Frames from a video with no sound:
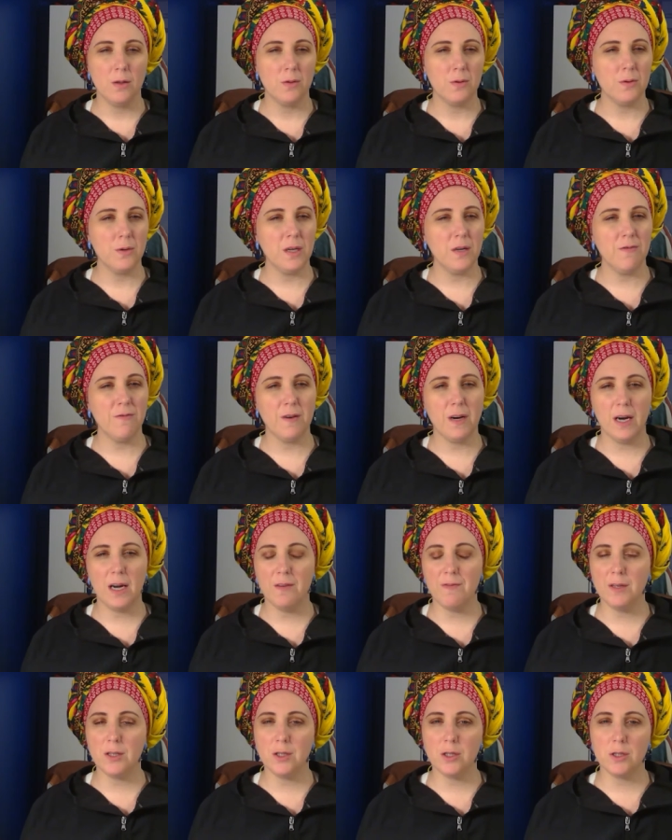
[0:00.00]

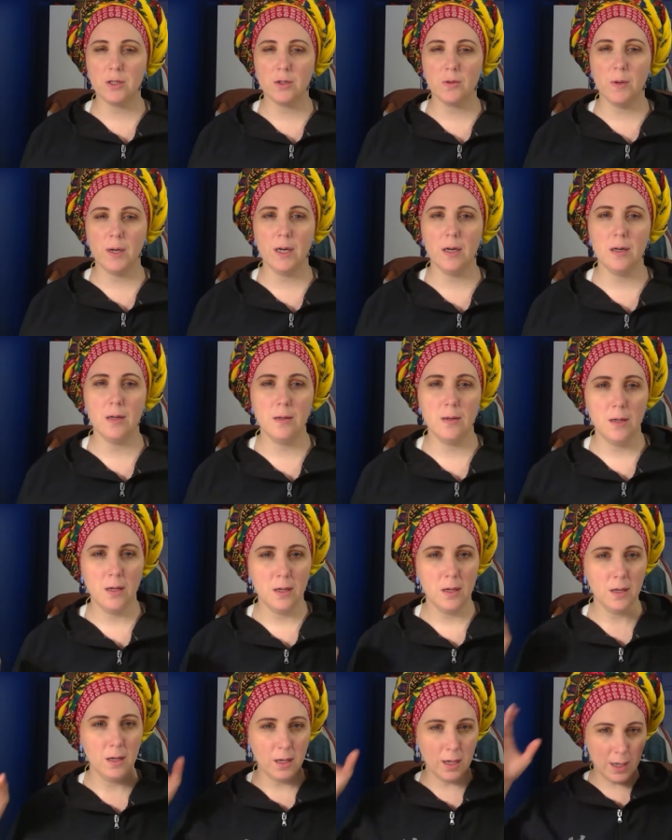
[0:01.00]
35 inches square.
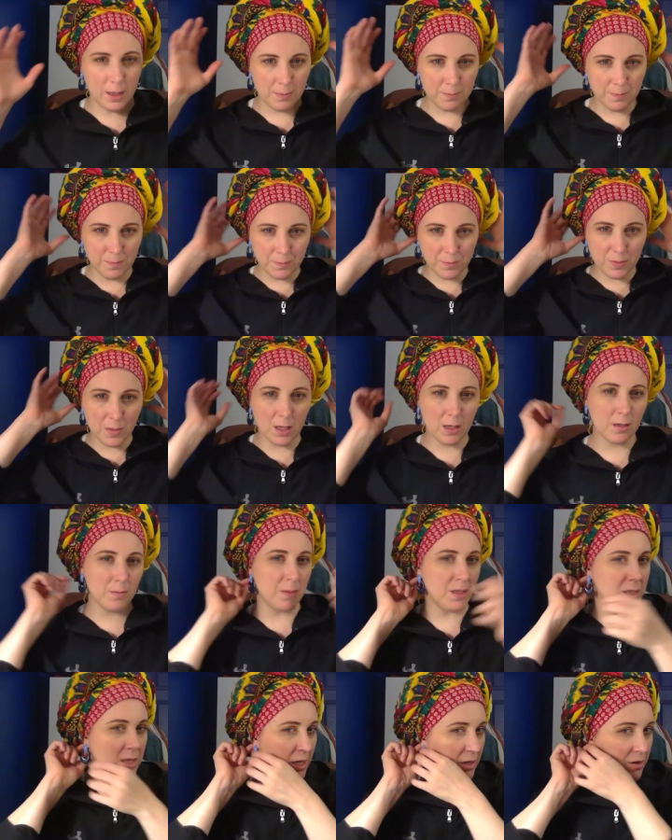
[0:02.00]
Um, let
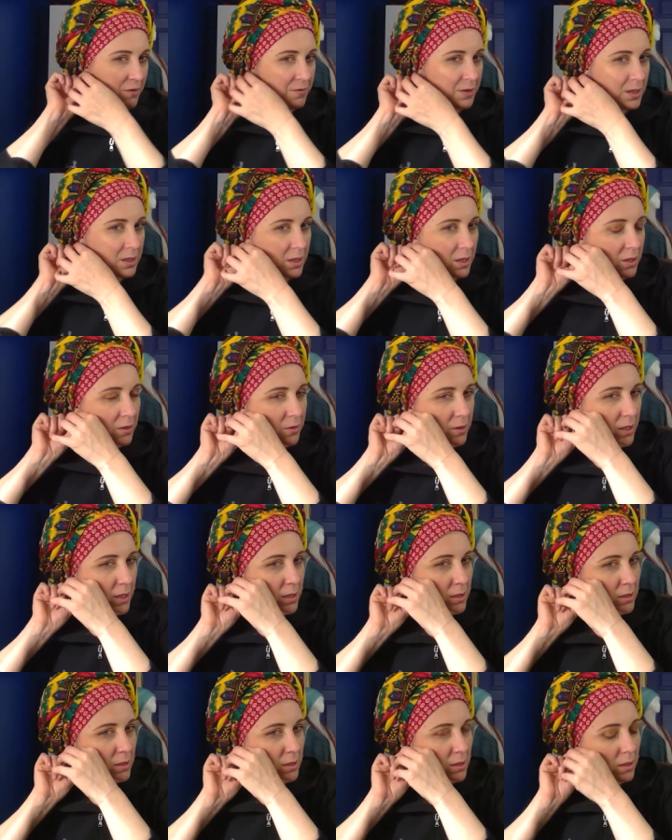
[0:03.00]
me take off these
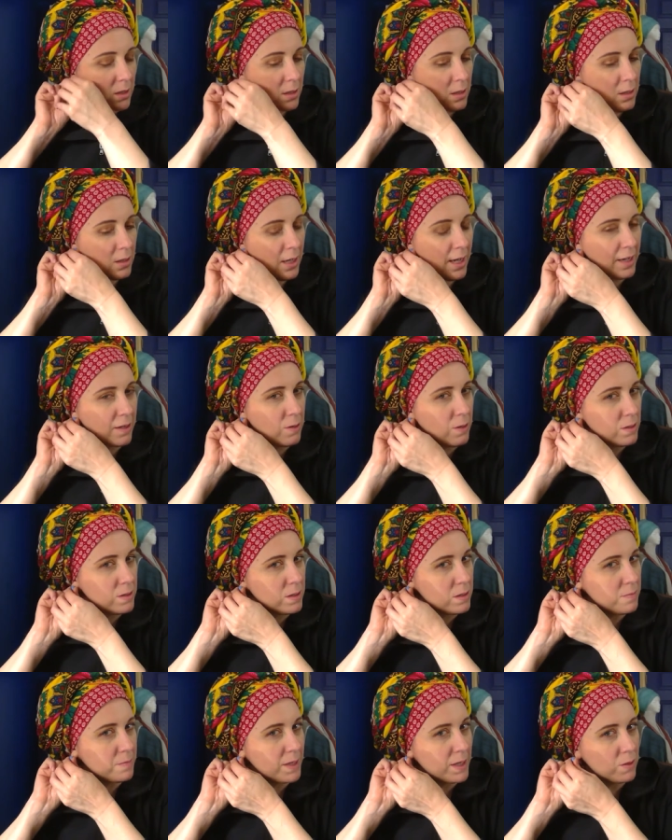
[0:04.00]
earrings. I called
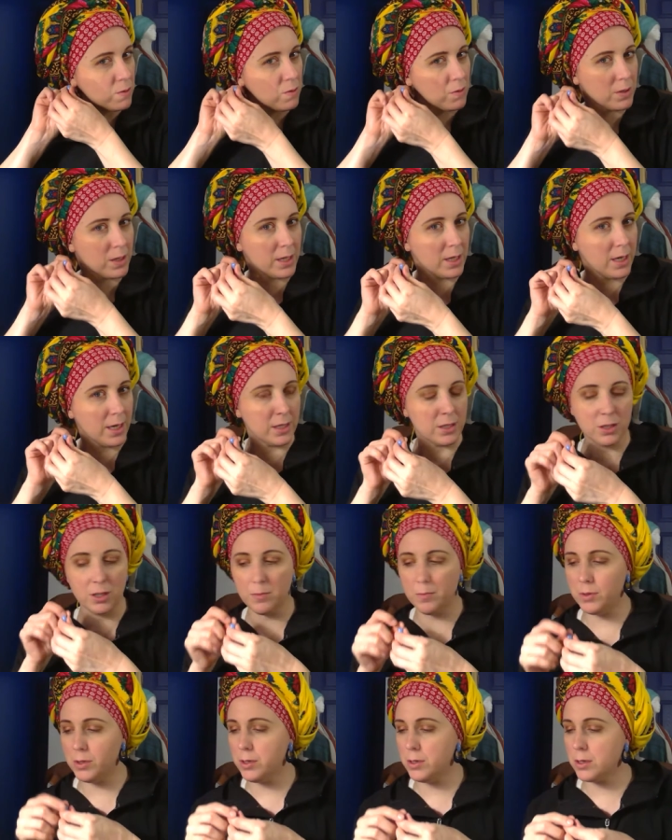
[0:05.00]
it my corn and
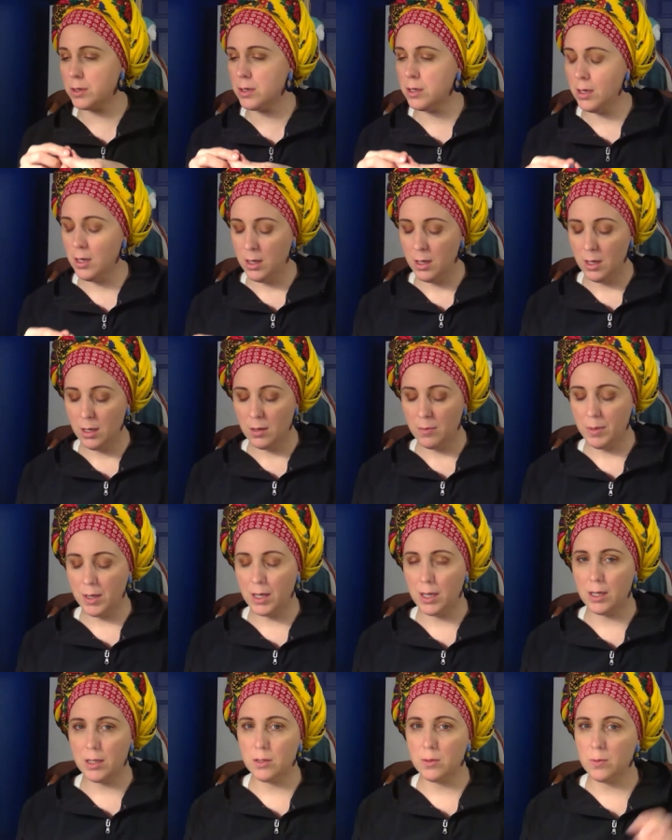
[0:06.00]
ketchup look
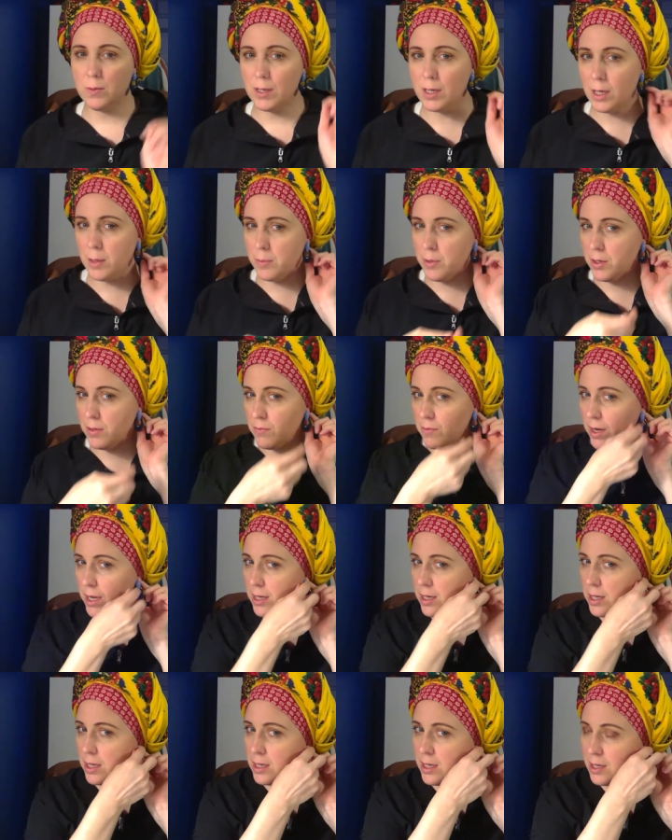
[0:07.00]
because when I put
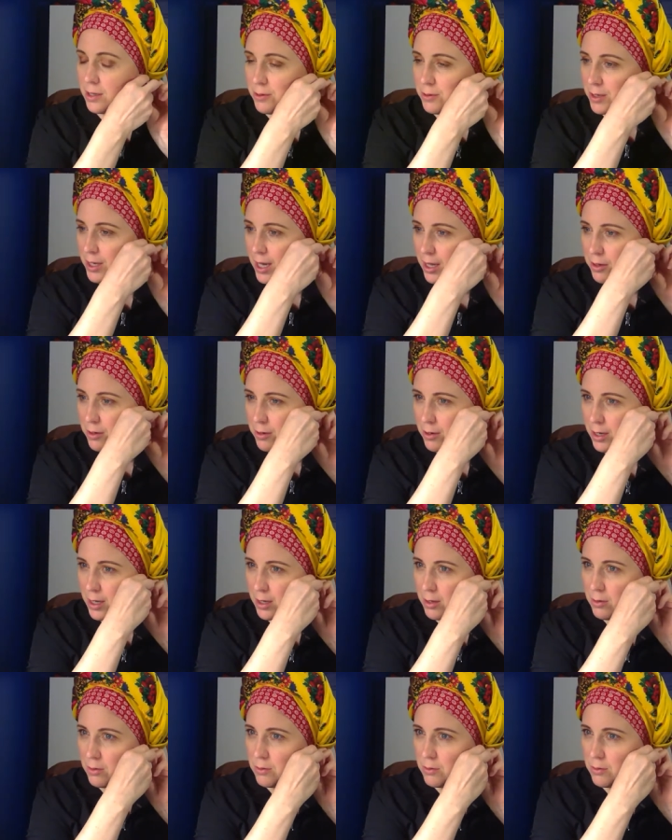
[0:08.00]
red and yellow together, I